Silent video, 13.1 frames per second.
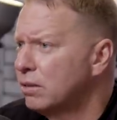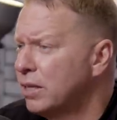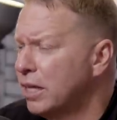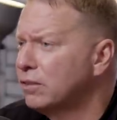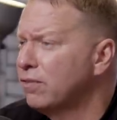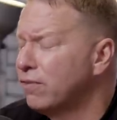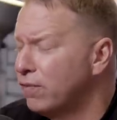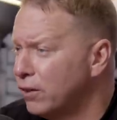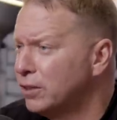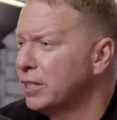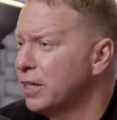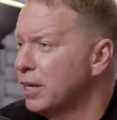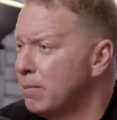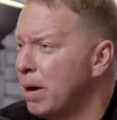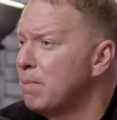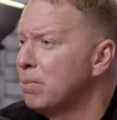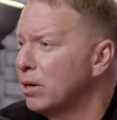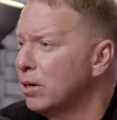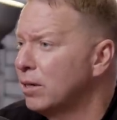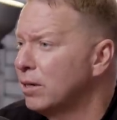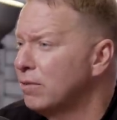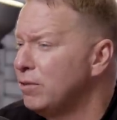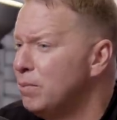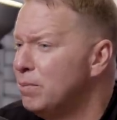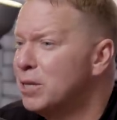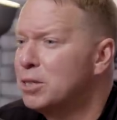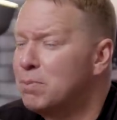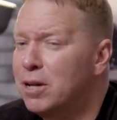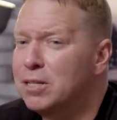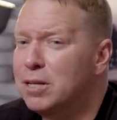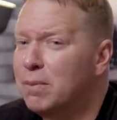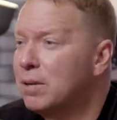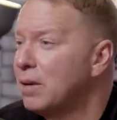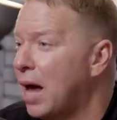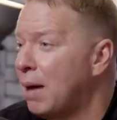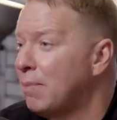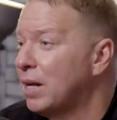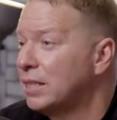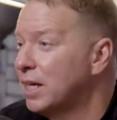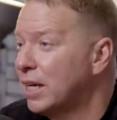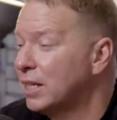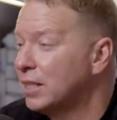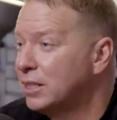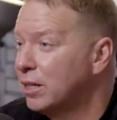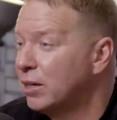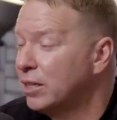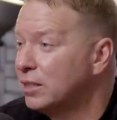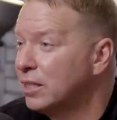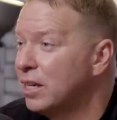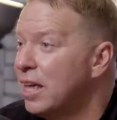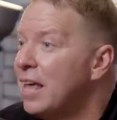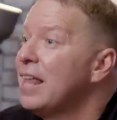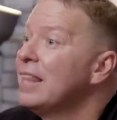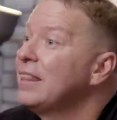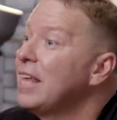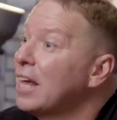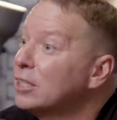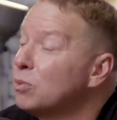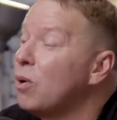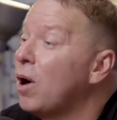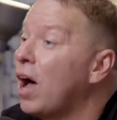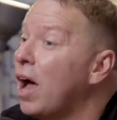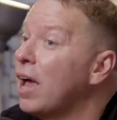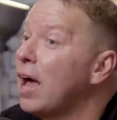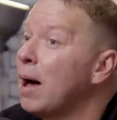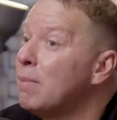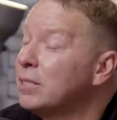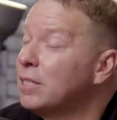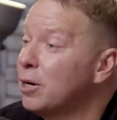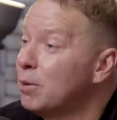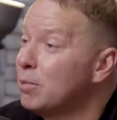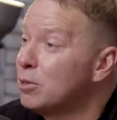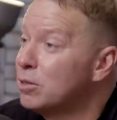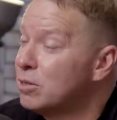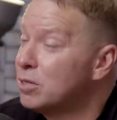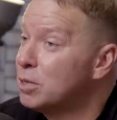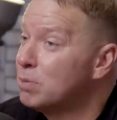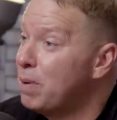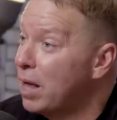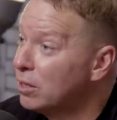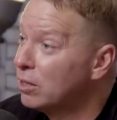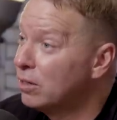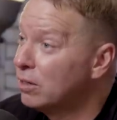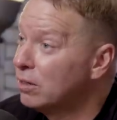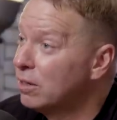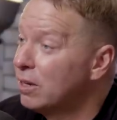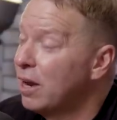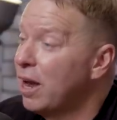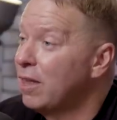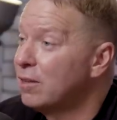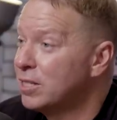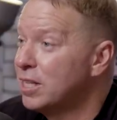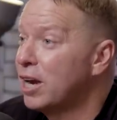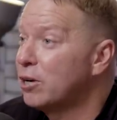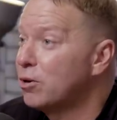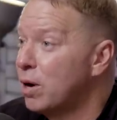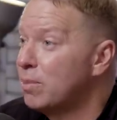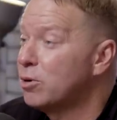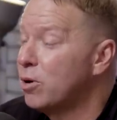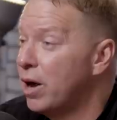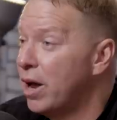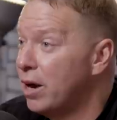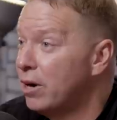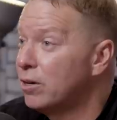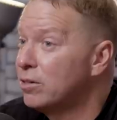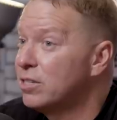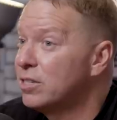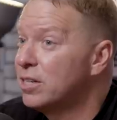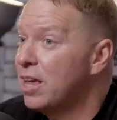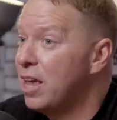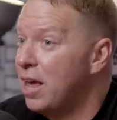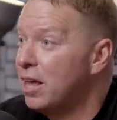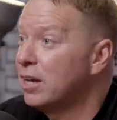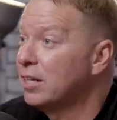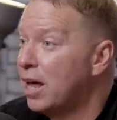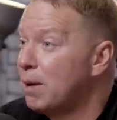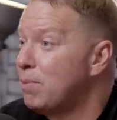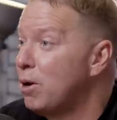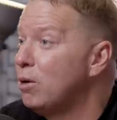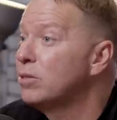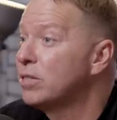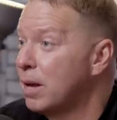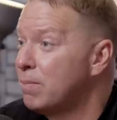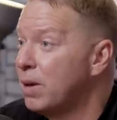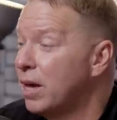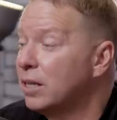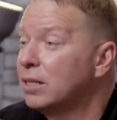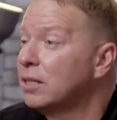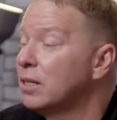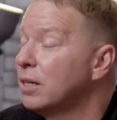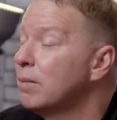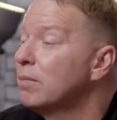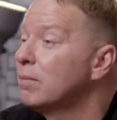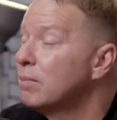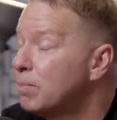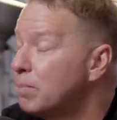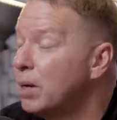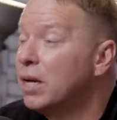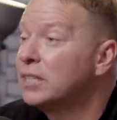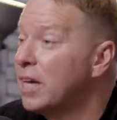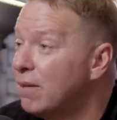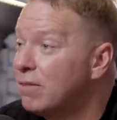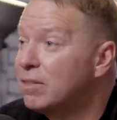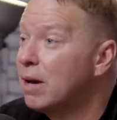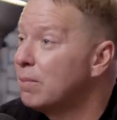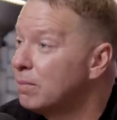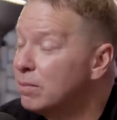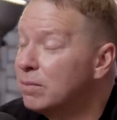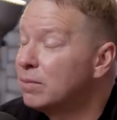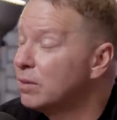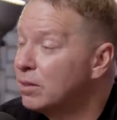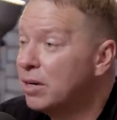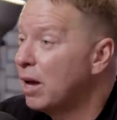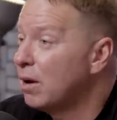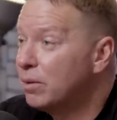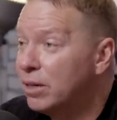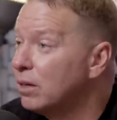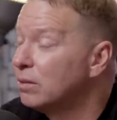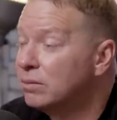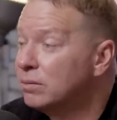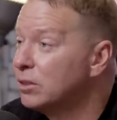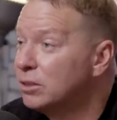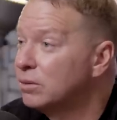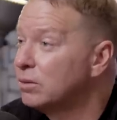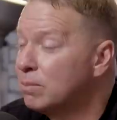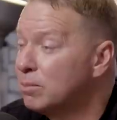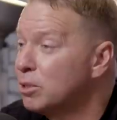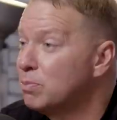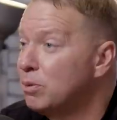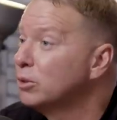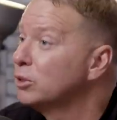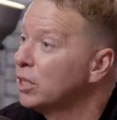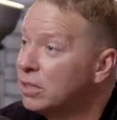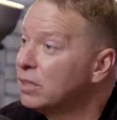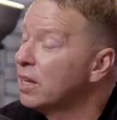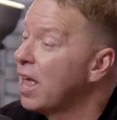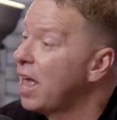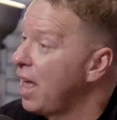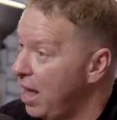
That's first thing in my book. If you misspell something, I'm not taking it serious. That's why I'm a terrible speller and there's a lot of grammatical errors in a lot of posts I make because half the time they're not real. I'm just I'm just bullshitting.